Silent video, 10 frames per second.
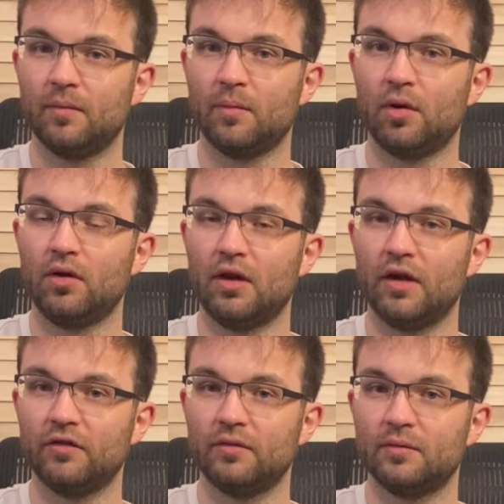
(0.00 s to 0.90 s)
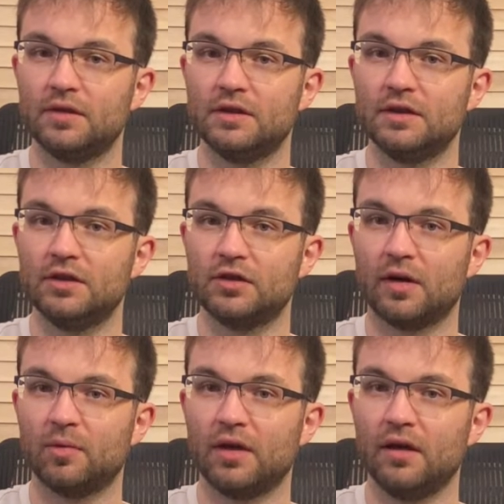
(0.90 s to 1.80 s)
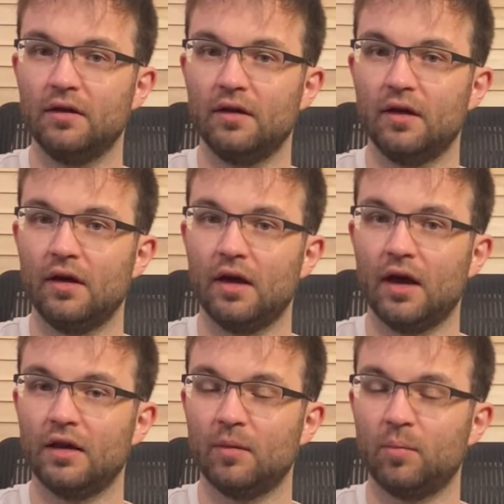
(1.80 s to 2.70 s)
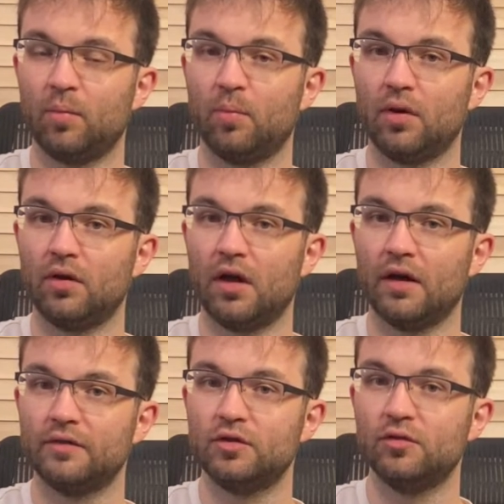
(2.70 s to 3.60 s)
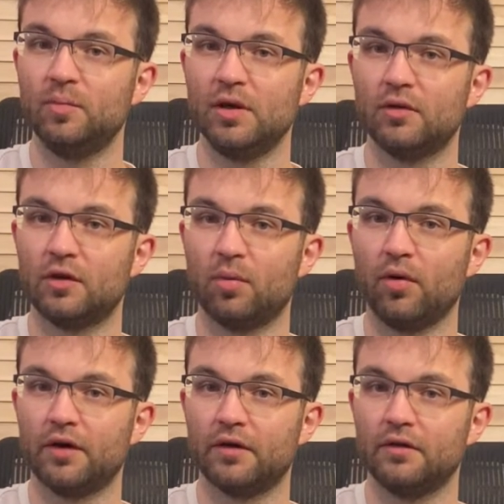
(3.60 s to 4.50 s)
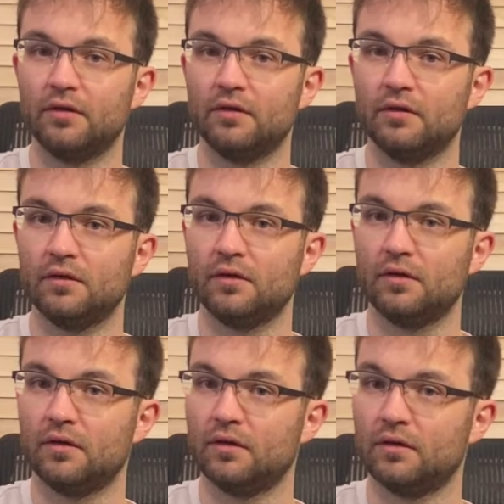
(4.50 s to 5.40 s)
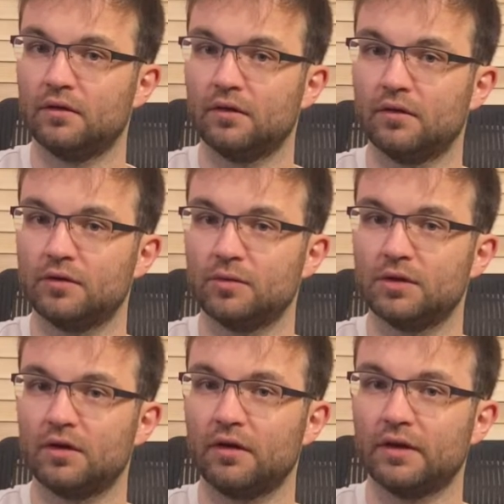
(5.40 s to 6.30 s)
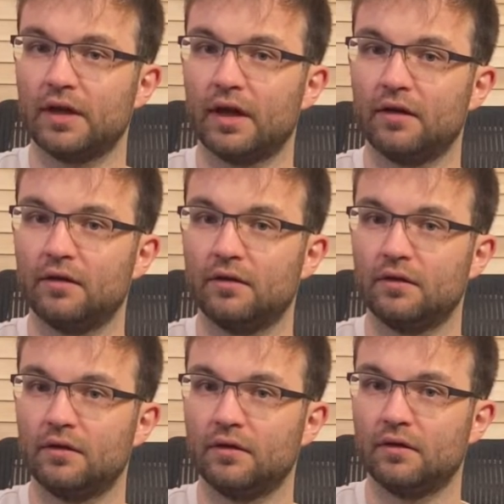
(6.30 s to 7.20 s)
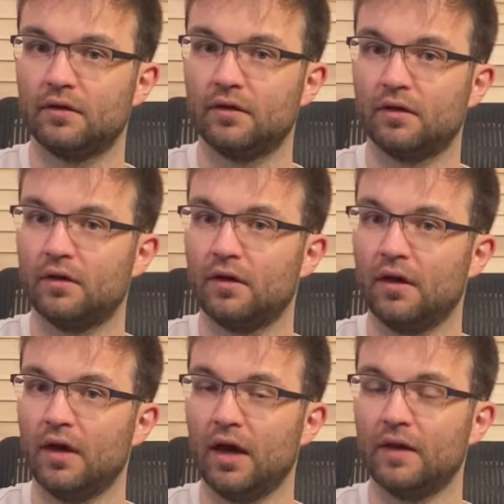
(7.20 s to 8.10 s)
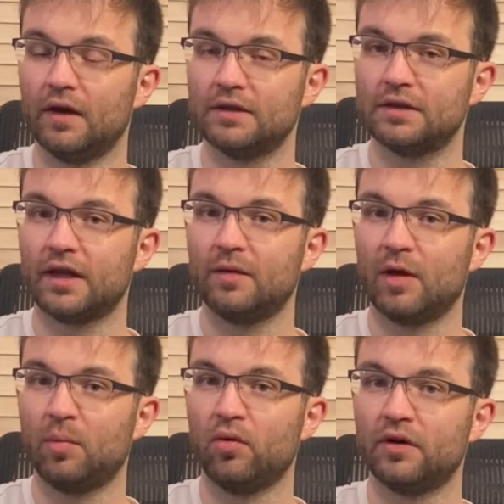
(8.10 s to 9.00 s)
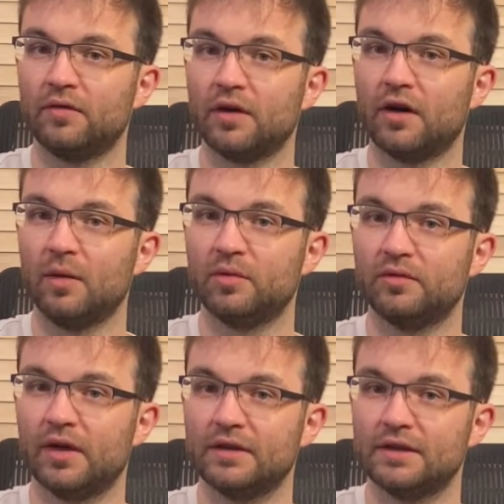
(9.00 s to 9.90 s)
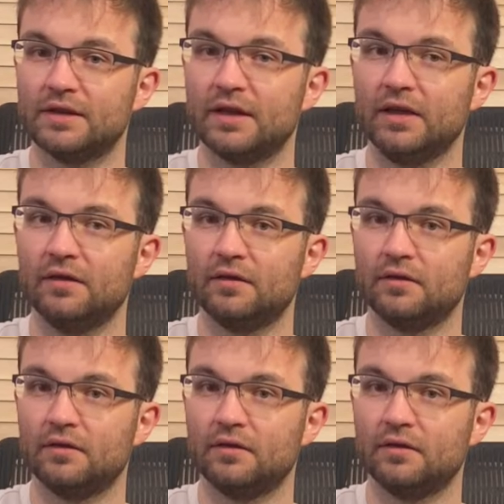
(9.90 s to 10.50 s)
pull off to C sharp again, and then pull off to B with your pointer. So we start like that, and then I slide my pointer finger up a fret to C.